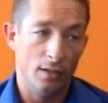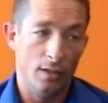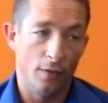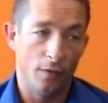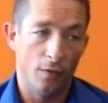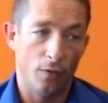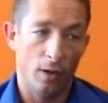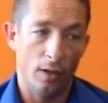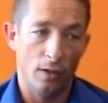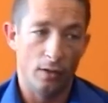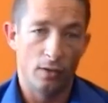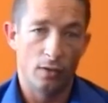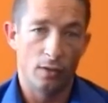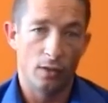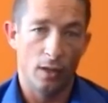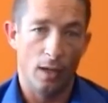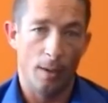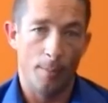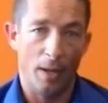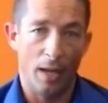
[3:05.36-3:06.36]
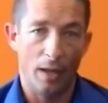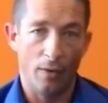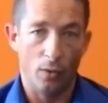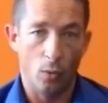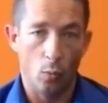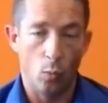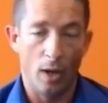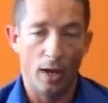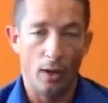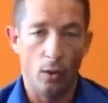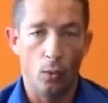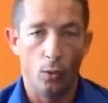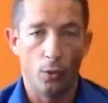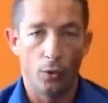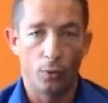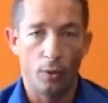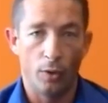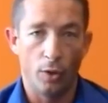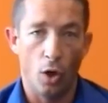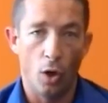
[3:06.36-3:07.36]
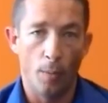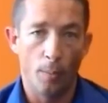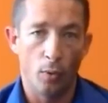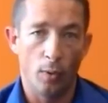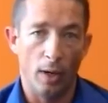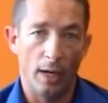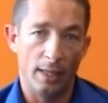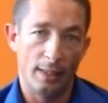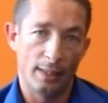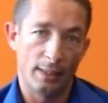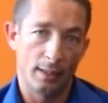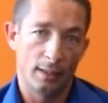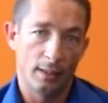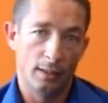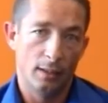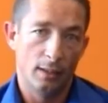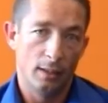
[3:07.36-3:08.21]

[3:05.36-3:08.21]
different about the way Author It operates.